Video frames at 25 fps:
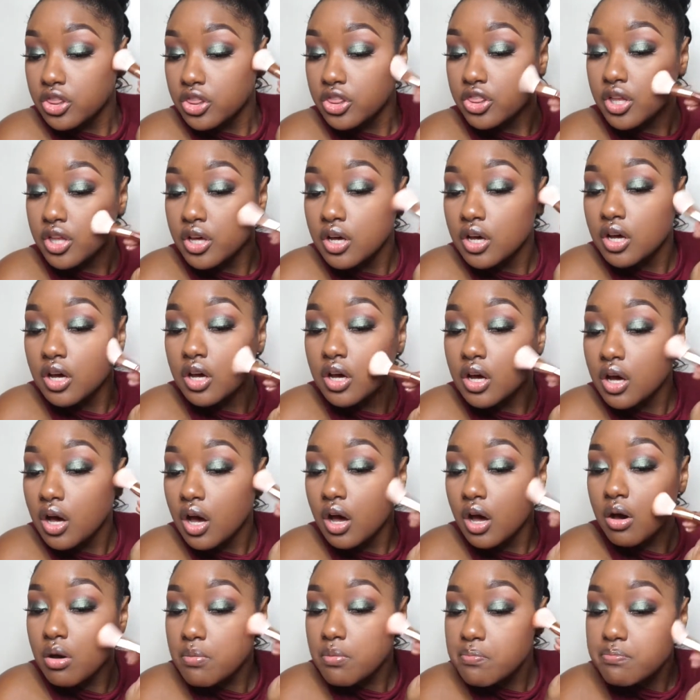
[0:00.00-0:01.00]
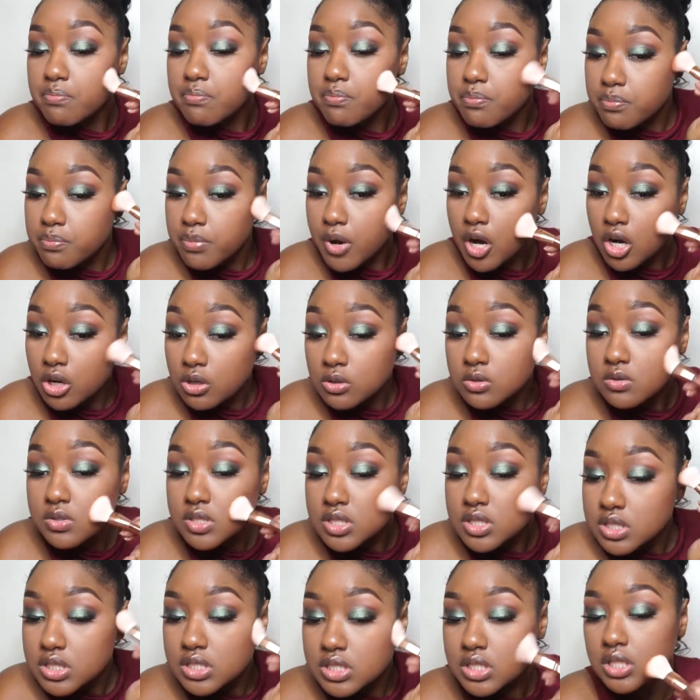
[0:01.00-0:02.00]
the
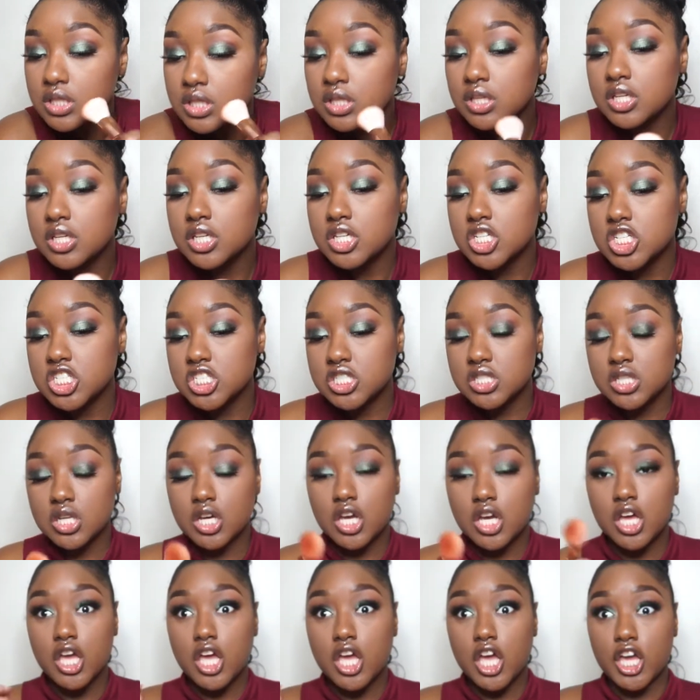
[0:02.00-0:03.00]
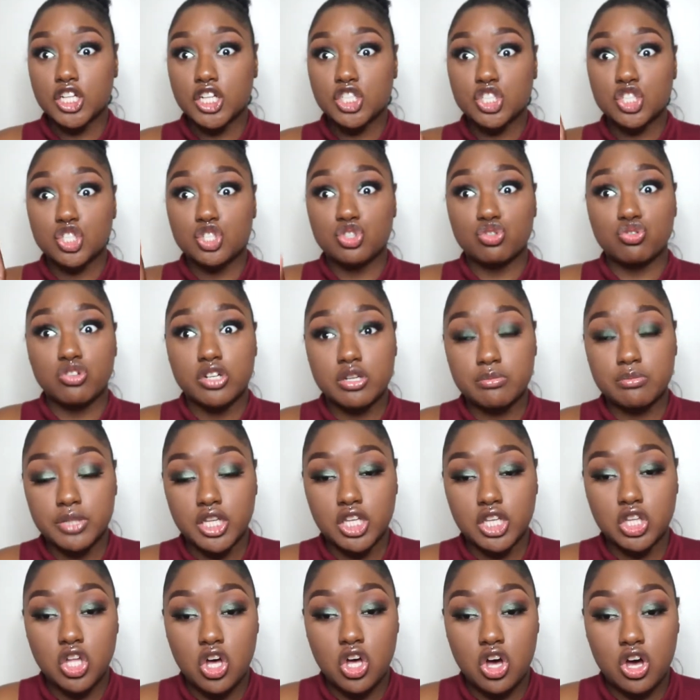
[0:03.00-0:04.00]
post is extremely
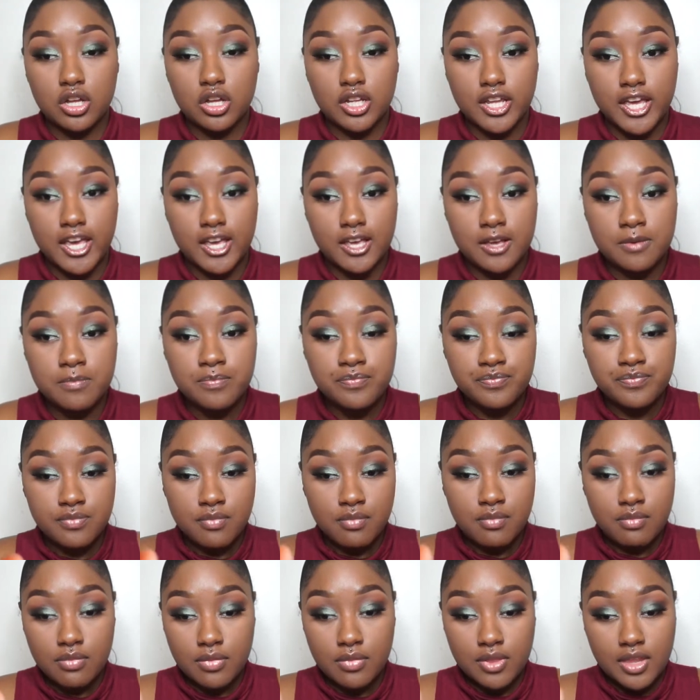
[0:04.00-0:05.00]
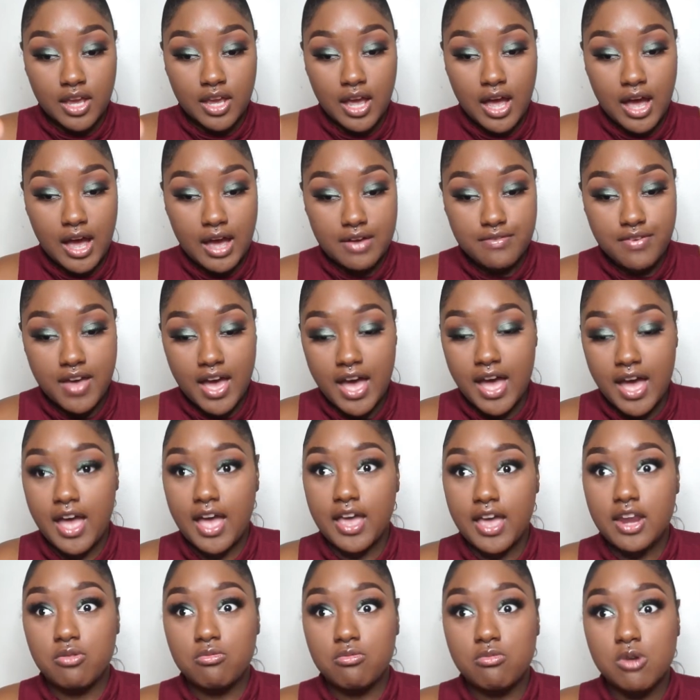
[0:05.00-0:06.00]
long. Like I've
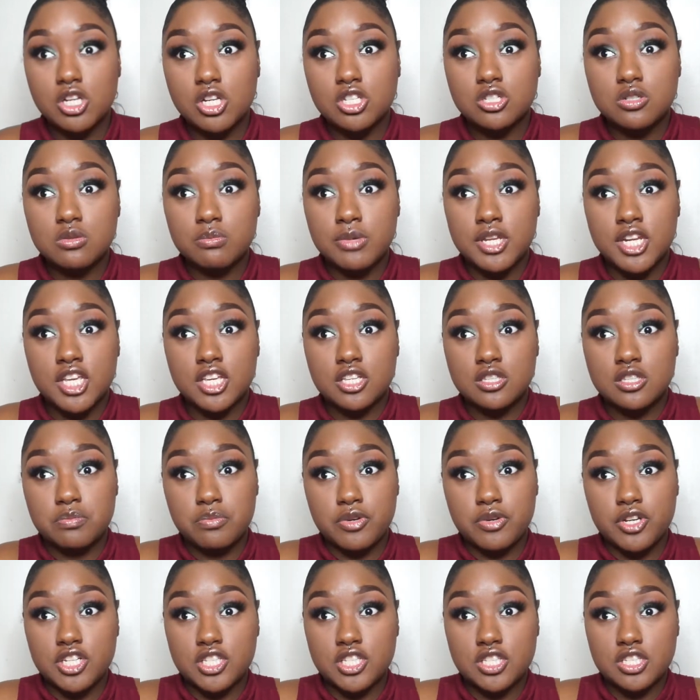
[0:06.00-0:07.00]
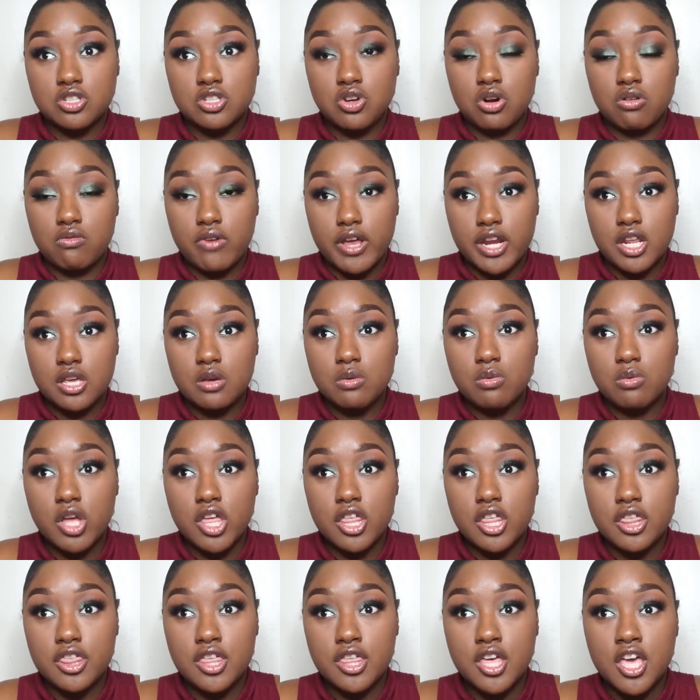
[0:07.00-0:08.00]
had one too many experiences already
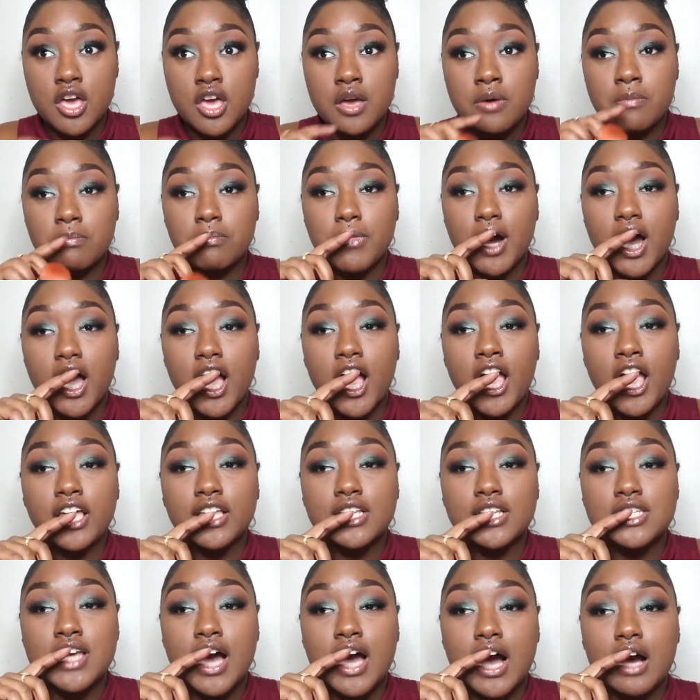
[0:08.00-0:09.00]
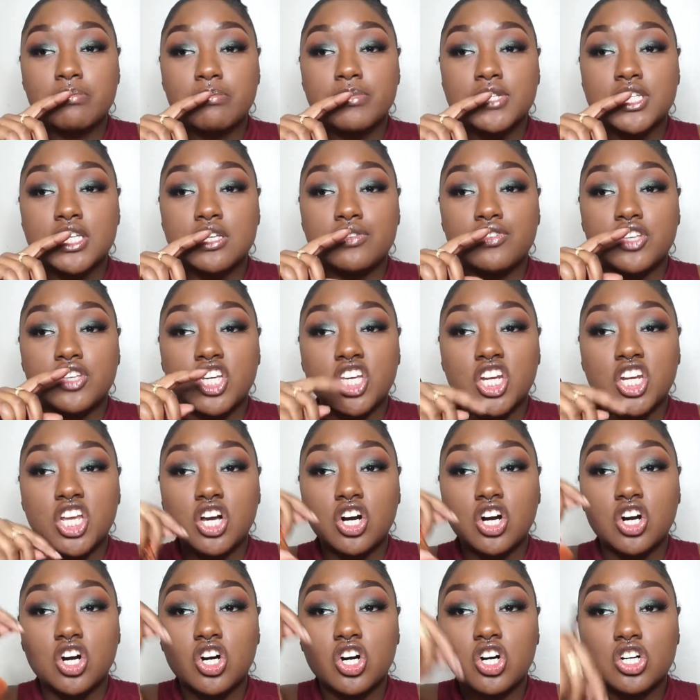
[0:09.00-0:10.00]
with my top teeth getting
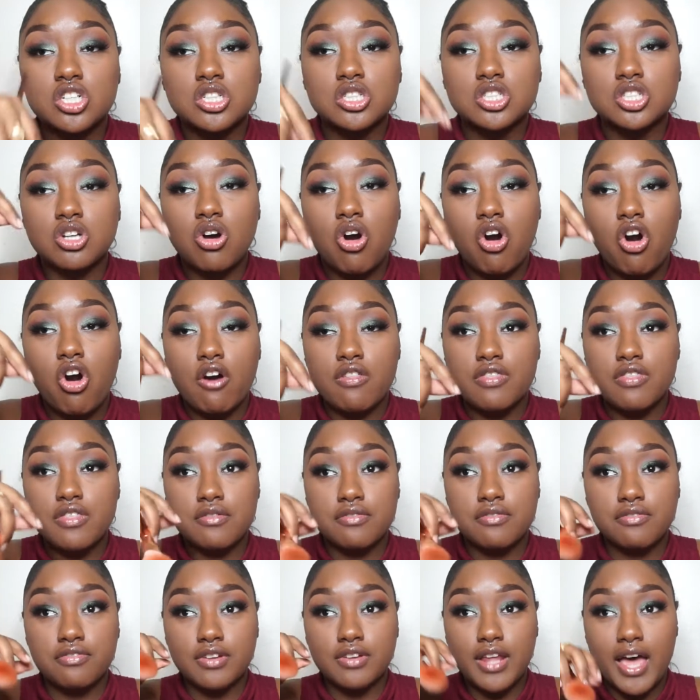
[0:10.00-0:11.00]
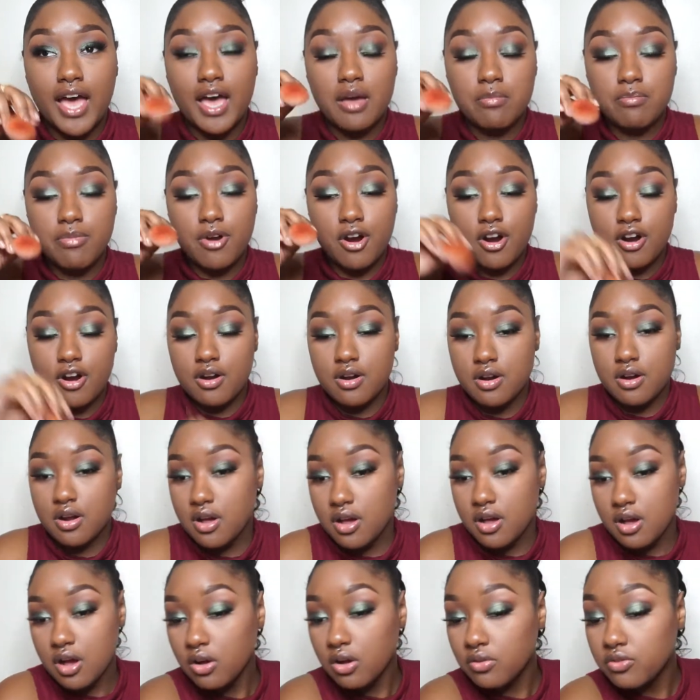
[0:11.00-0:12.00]
hooked on the flat part
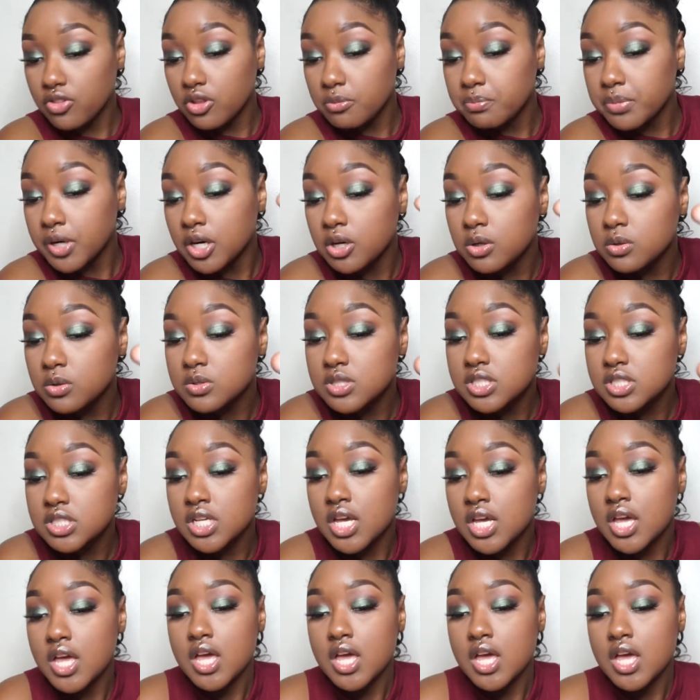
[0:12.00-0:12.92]
of the post.